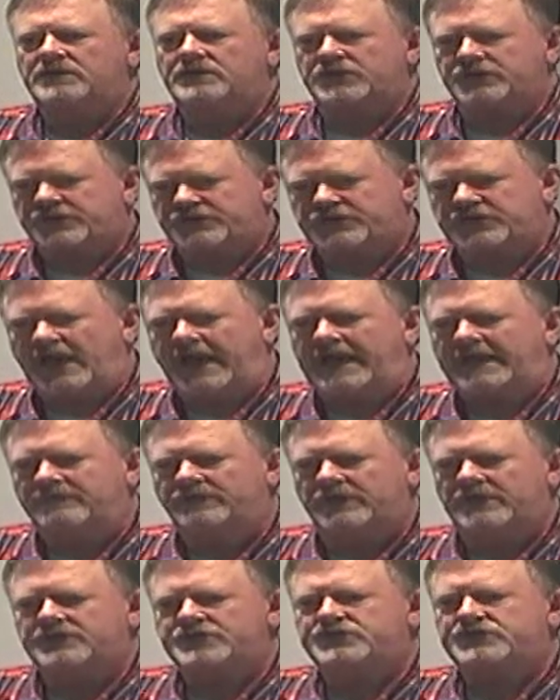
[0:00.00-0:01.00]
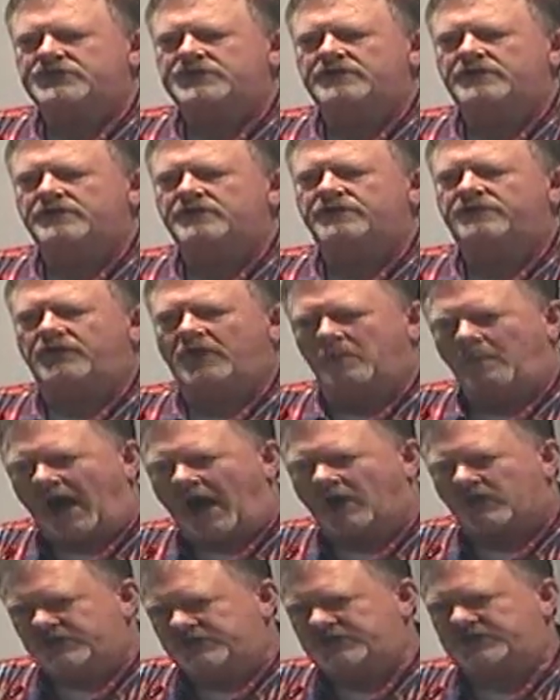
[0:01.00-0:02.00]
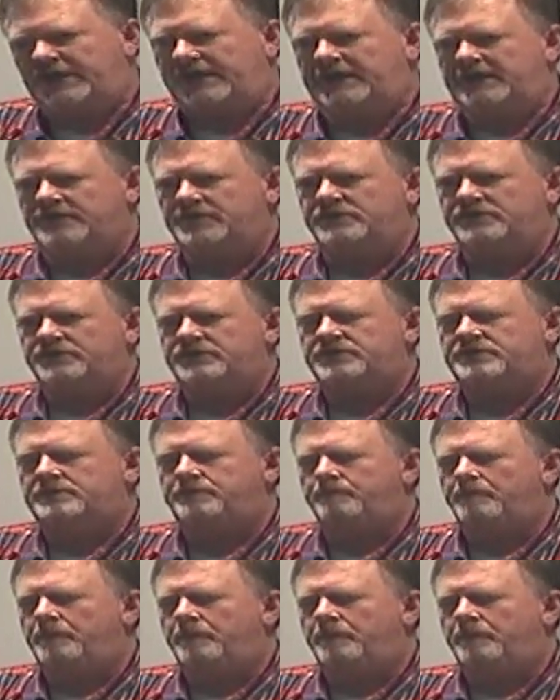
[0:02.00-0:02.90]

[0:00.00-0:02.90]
to save us from our sins,